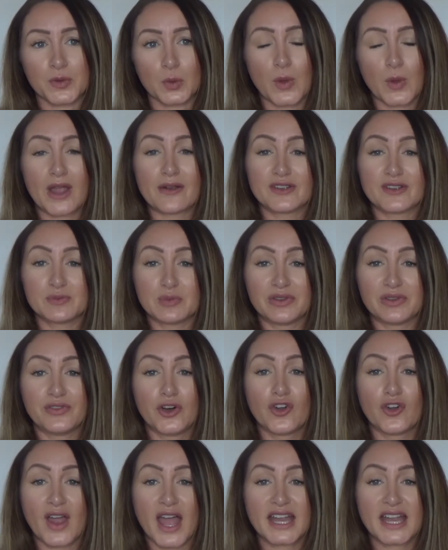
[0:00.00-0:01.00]
Whereas
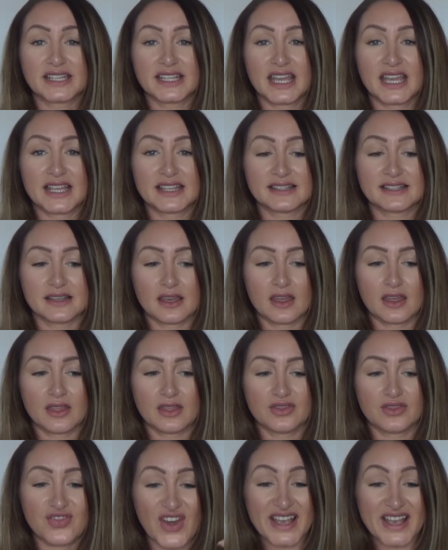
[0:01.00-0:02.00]
before I had kids,
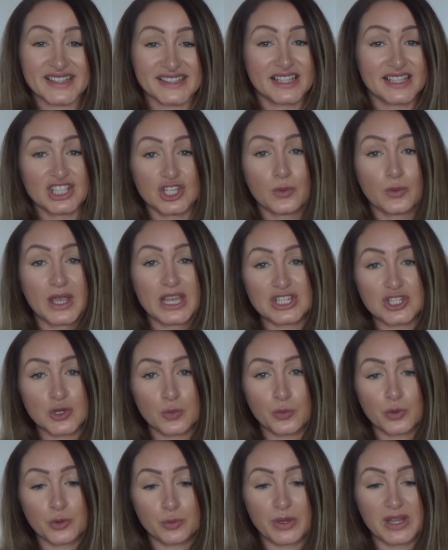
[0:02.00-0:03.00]
that
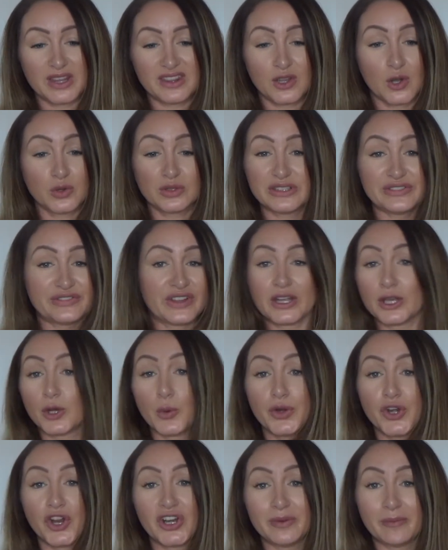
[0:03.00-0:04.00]
situation would be the only thing
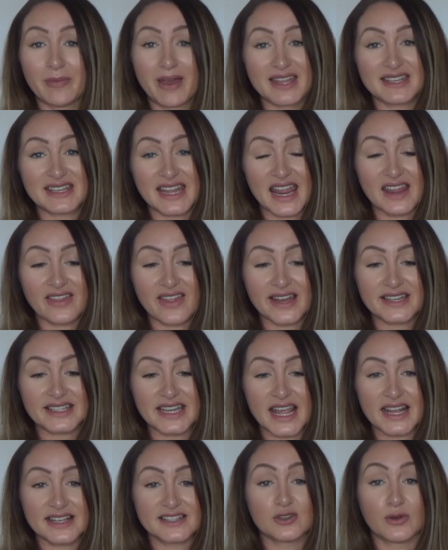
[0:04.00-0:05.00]
going on in my day that
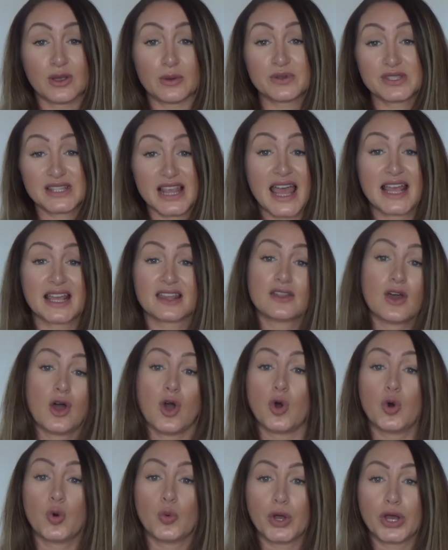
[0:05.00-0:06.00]
day, so it was like the
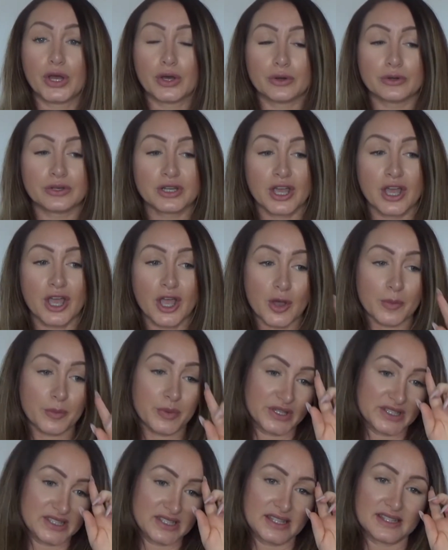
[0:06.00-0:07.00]
whole world.
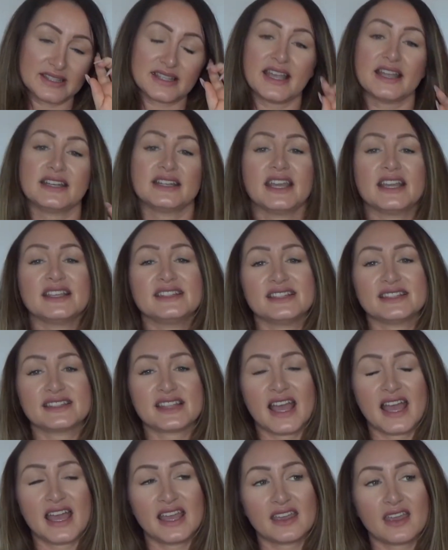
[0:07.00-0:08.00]
But since I had kids, it's
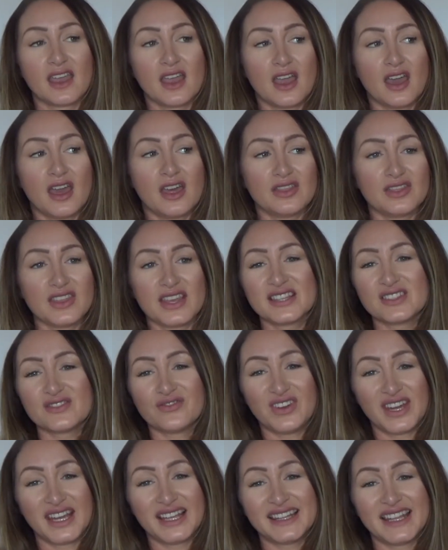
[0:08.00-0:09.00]
like,
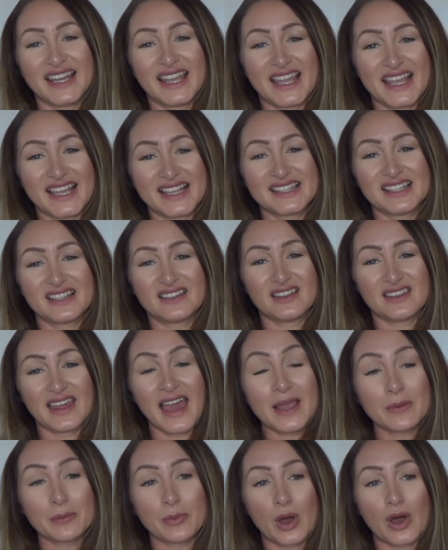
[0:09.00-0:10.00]
this really isn't
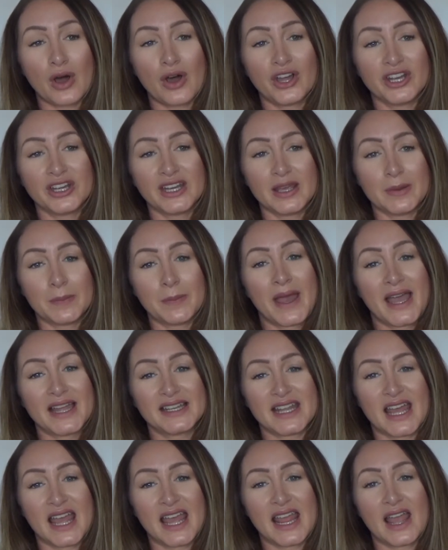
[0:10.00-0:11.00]
that important in
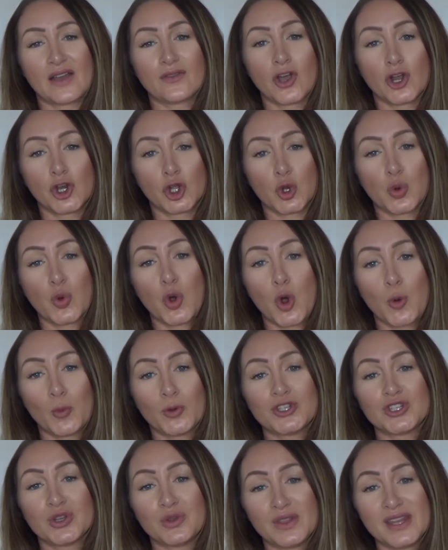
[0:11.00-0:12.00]
my day. I've got to go home
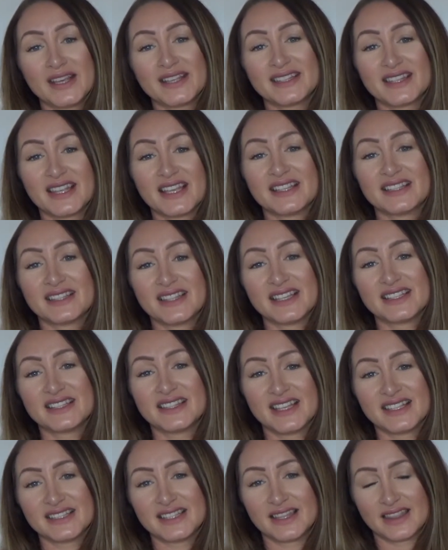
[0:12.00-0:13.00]
and do this, this, this,
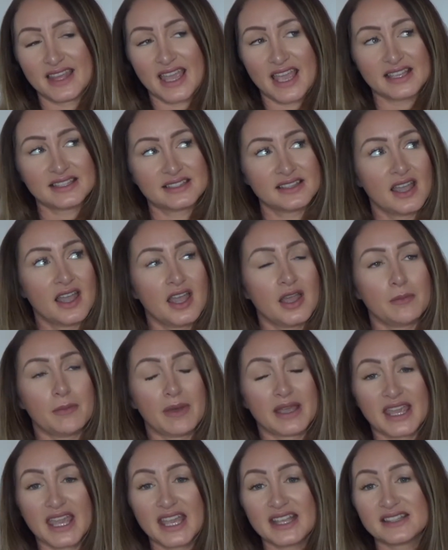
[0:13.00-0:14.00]
this and this.
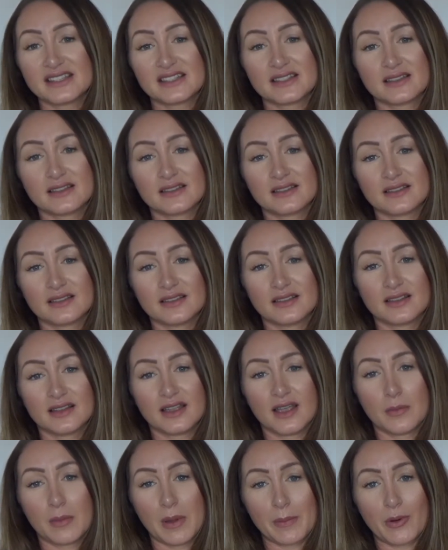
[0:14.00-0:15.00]
My kids
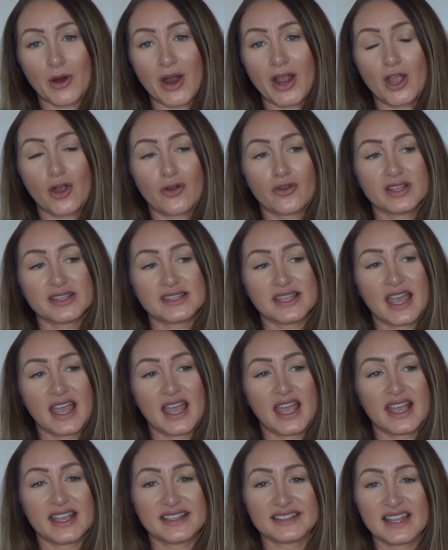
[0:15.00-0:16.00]
are my
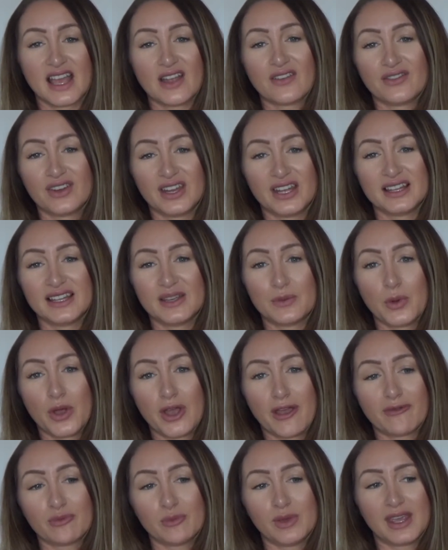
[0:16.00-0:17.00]
priority. Is that really
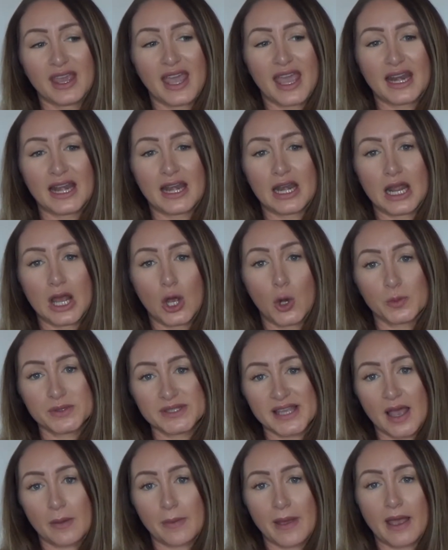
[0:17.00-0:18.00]
worth me getting
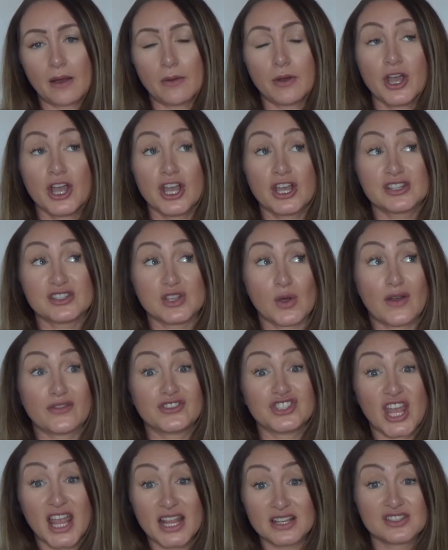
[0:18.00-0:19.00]
upset about? So
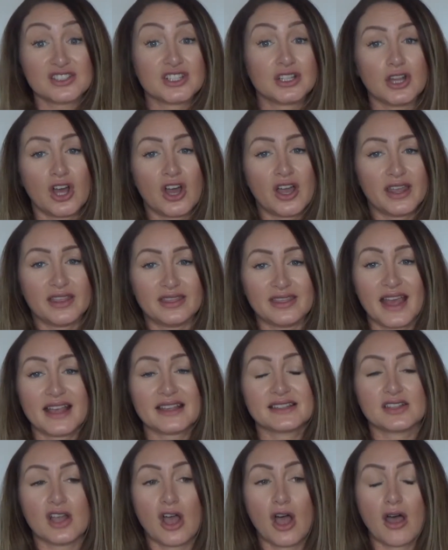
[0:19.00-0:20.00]
I've changed a lot in
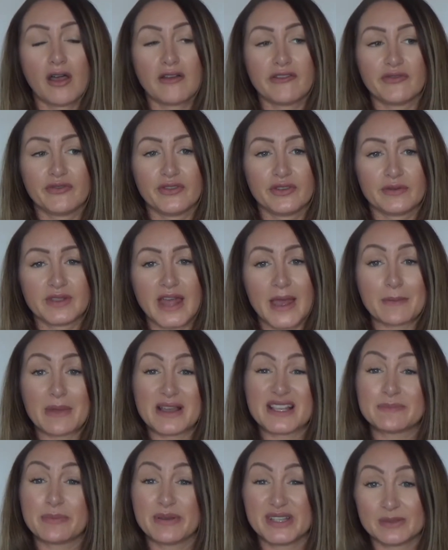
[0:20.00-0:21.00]
that sort of, like
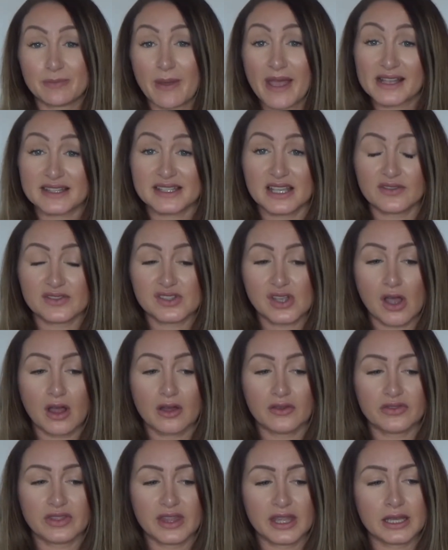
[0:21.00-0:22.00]
my perspective sort
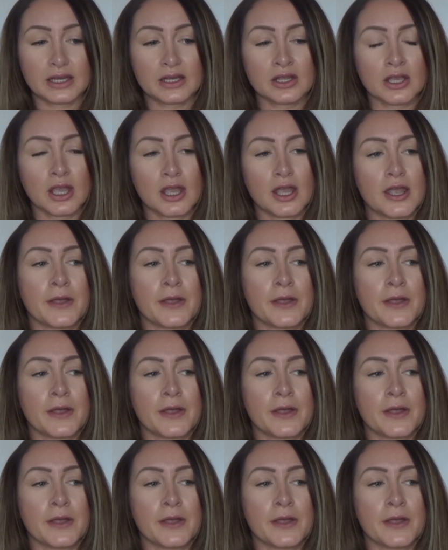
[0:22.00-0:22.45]
of thing.